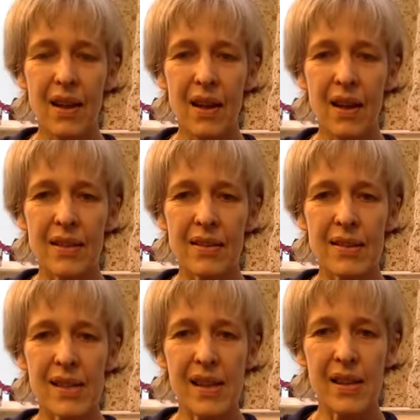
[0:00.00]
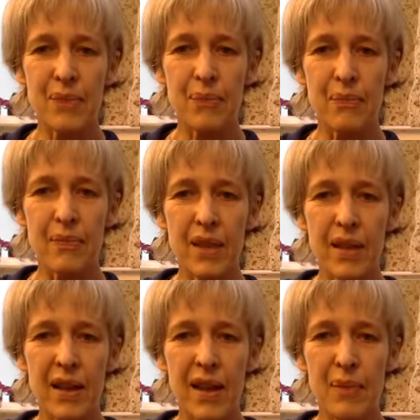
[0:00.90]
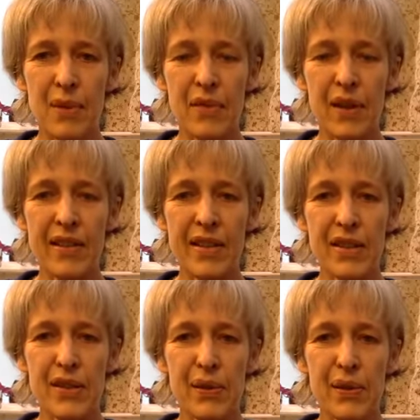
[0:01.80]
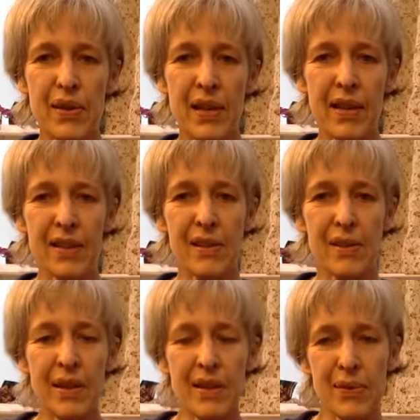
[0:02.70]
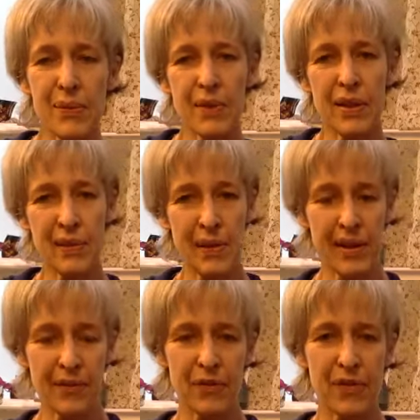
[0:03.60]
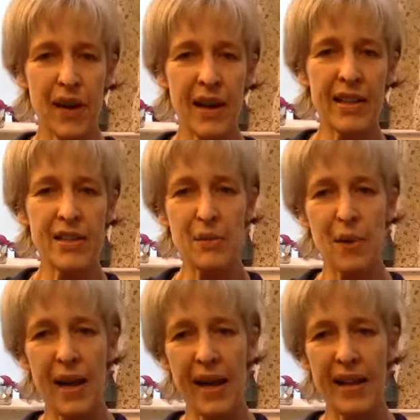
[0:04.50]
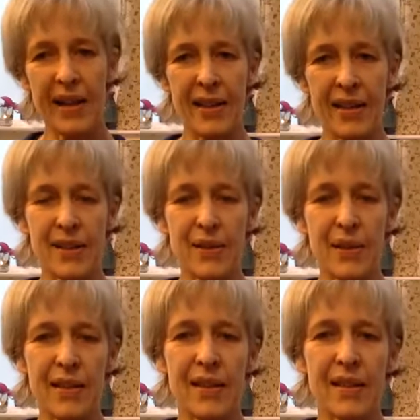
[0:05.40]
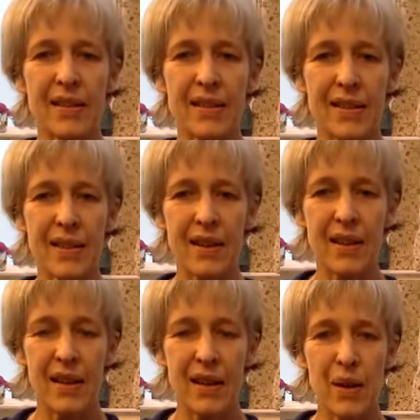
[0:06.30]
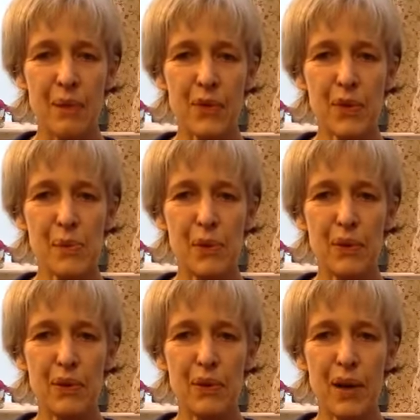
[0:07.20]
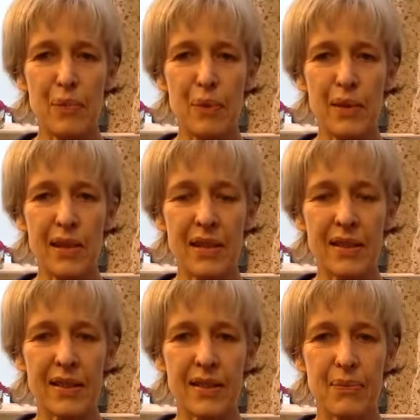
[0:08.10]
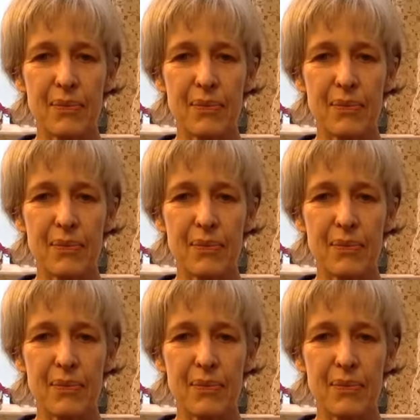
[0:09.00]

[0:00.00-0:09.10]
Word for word: And uh, can be very soothing, as long as, you know, we can find a way into it that's comfortable for our bodies.